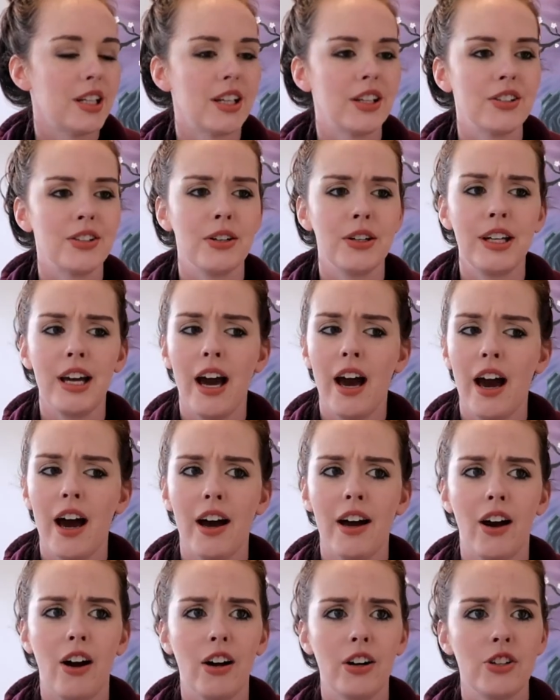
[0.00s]
So
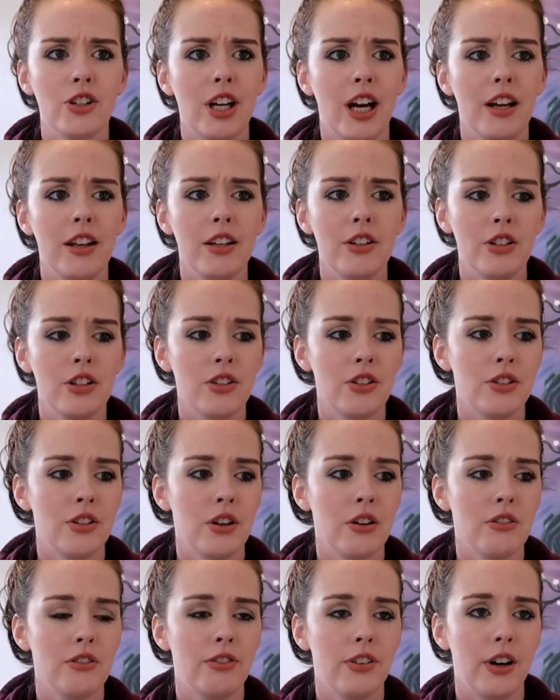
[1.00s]
yeah, our challenges
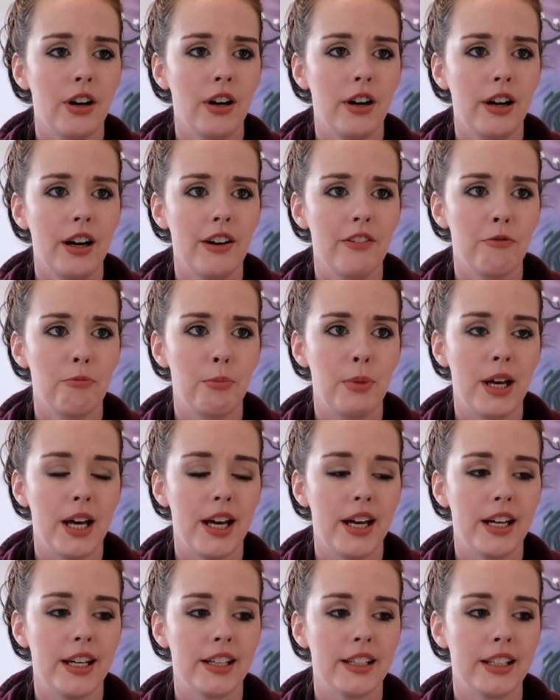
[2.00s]
so far have
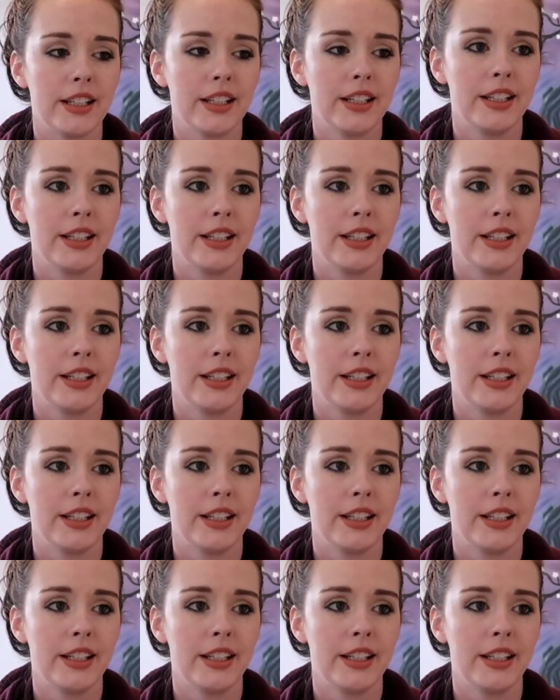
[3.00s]
been,